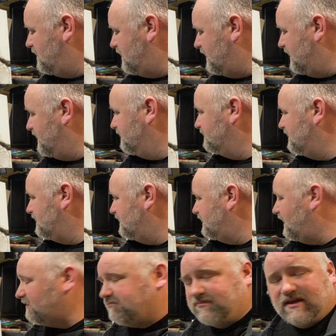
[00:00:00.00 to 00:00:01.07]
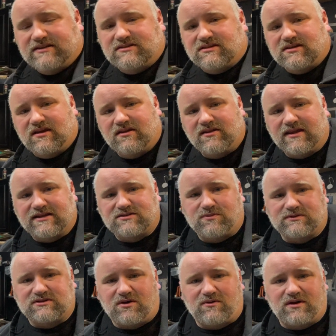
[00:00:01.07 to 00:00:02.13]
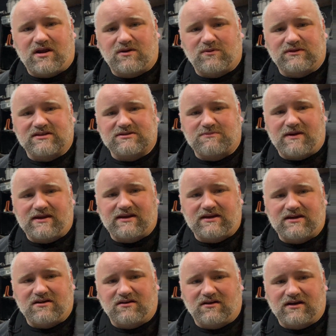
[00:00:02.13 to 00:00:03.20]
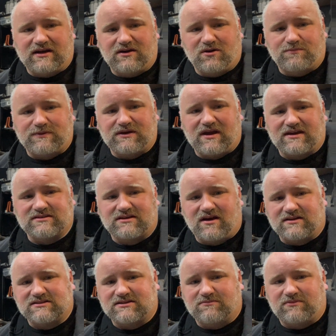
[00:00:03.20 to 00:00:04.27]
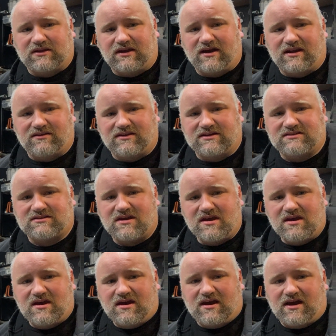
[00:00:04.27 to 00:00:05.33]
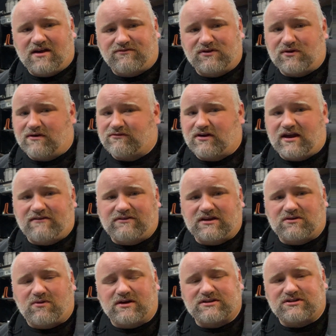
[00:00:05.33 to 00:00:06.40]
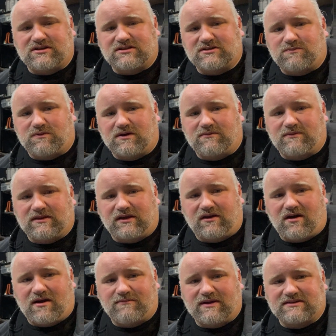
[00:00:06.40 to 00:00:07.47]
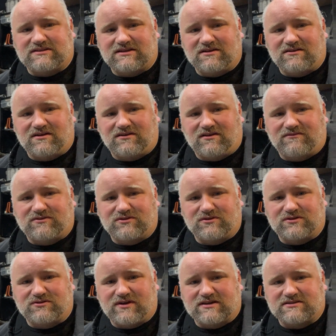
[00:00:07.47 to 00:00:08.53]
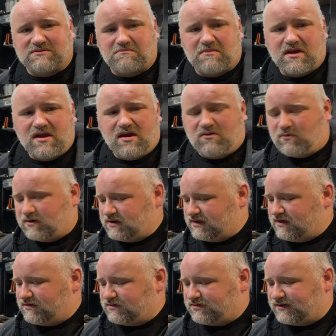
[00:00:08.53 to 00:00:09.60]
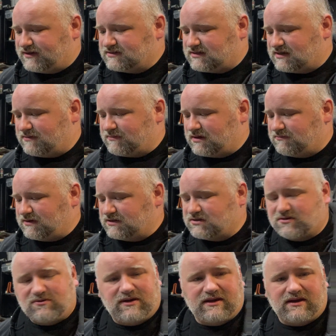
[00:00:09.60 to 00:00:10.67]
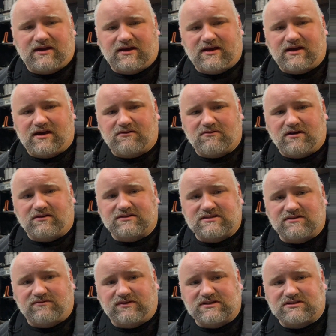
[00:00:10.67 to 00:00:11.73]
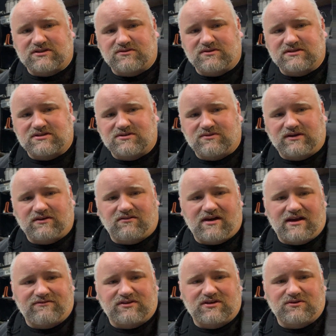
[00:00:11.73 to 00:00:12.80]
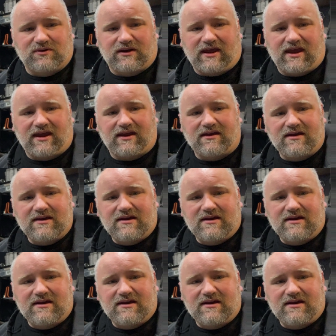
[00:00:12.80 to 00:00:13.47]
Yeah, that's what's going on with this painting here. I hope you guys got something out of this. If you ever have any questions, put them in the comments here. I'd love to address them. One of the other things that I'm going to be doing relatively soon is doing a live Q&A,